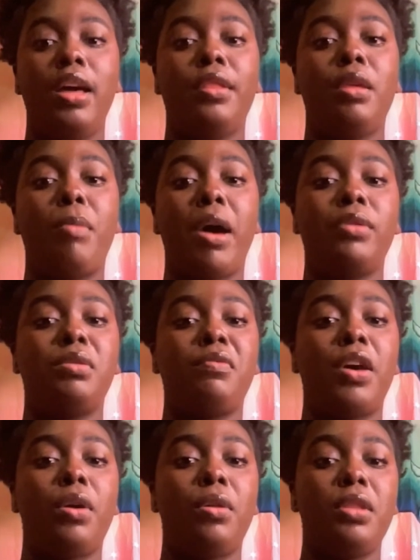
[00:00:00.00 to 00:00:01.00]
the bounds of
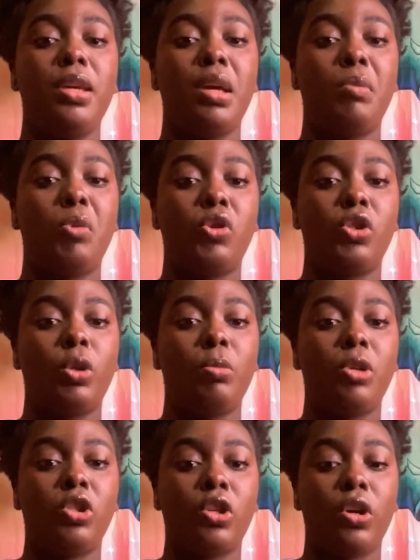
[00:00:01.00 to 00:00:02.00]
healthy, emotional,
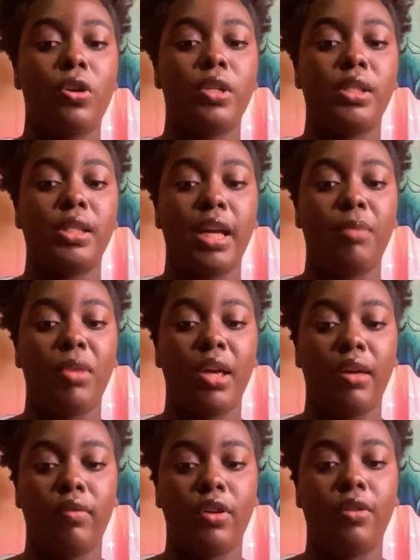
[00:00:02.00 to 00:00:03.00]
mature, or sane
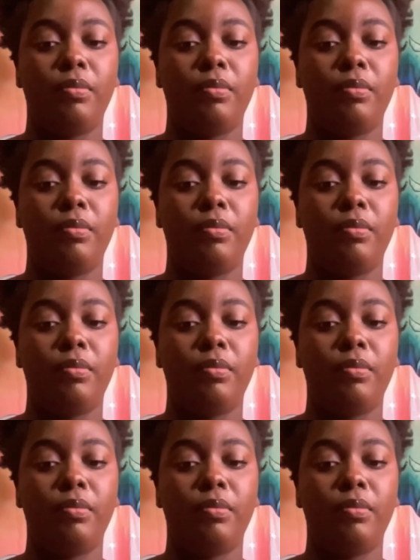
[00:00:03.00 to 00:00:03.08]
behavior.